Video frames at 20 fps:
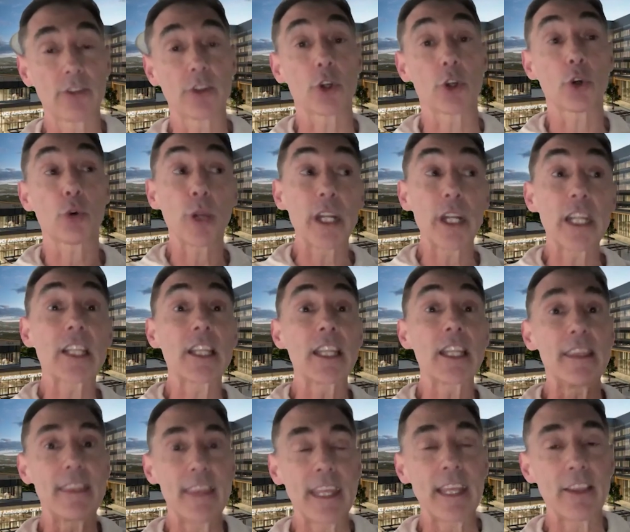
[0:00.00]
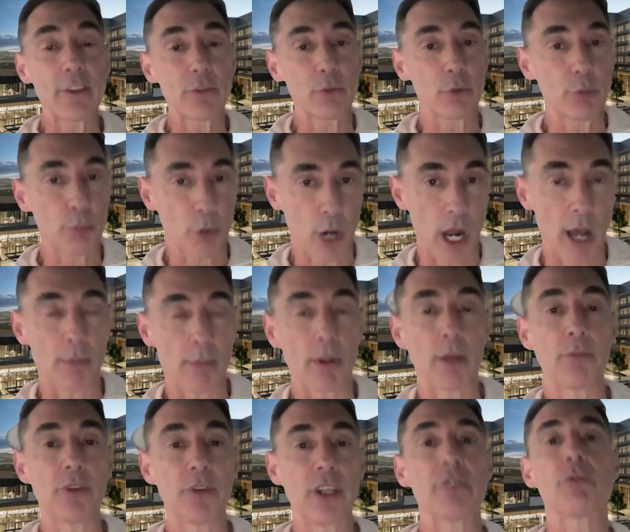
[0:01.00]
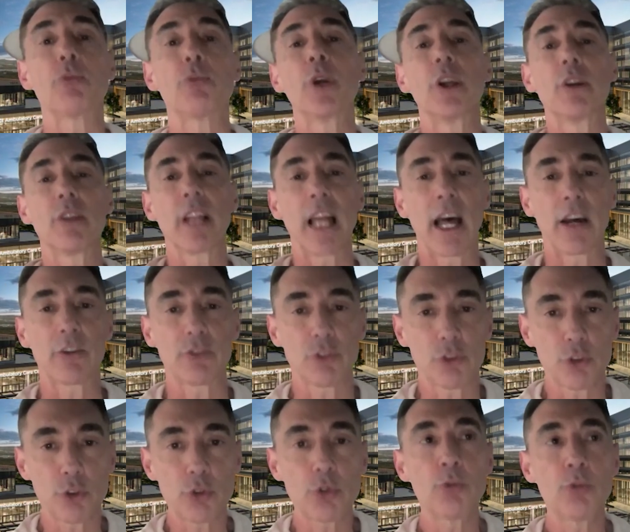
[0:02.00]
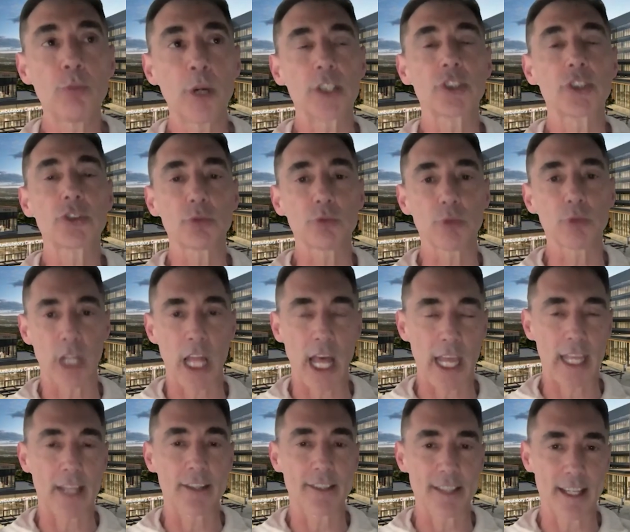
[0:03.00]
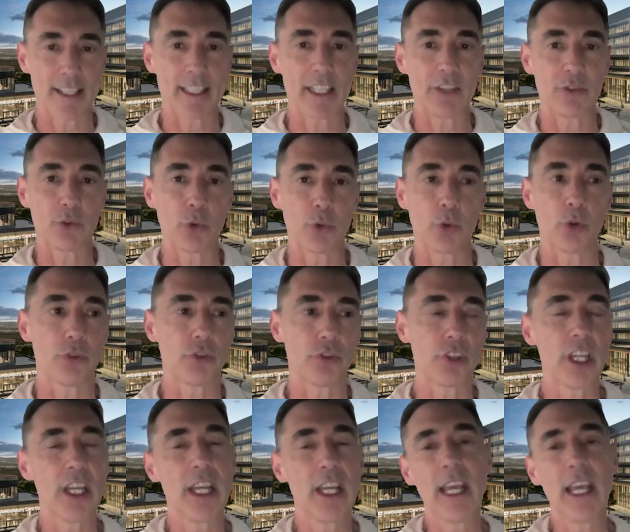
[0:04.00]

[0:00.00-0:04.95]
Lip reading: to critically think through problems if we allow too much reliance on these tools?